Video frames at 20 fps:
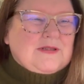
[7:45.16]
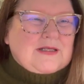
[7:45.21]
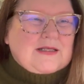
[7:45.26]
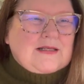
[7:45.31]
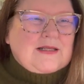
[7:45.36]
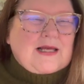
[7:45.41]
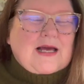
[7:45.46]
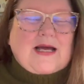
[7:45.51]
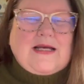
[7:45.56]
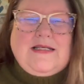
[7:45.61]

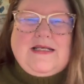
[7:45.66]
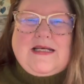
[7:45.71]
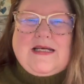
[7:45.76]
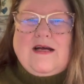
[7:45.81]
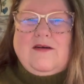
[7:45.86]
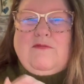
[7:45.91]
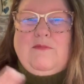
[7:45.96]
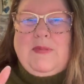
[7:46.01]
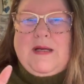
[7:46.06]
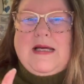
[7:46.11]
the
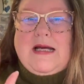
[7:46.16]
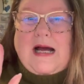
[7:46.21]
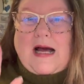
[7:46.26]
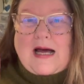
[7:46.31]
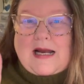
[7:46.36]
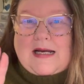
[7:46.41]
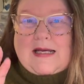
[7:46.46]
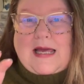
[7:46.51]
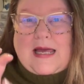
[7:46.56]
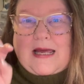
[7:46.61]
idea of being
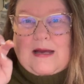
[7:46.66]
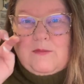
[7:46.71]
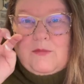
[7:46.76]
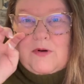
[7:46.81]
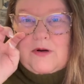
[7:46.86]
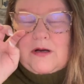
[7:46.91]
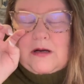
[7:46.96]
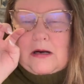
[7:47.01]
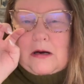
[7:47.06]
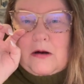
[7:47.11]
on a
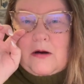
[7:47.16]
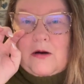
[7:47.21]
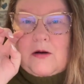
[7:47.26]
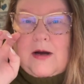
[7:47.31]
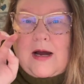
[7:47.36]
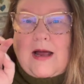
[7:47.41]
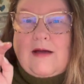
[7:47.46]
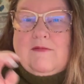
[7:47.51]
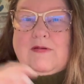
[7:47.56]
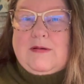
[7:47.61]
camera or
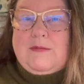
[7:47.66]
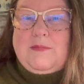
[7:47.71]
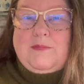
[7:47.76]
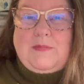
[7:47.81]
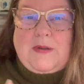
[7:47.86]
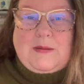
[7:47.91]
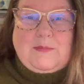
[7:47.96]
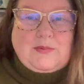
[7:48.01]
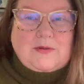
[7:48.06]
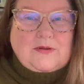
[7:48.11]
having
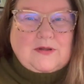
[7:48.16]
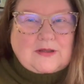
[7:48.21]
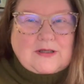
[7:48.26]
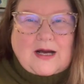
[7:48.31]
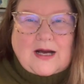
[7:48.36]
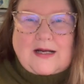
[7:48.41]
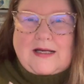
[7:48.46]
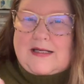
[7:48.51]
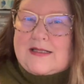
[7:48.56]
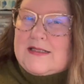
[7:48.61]
people,
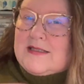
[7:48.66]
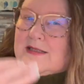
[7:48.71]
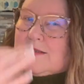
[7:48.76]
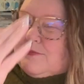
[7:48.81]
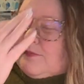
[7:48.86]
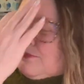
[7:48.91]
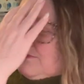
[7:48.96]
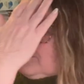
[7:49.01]
it's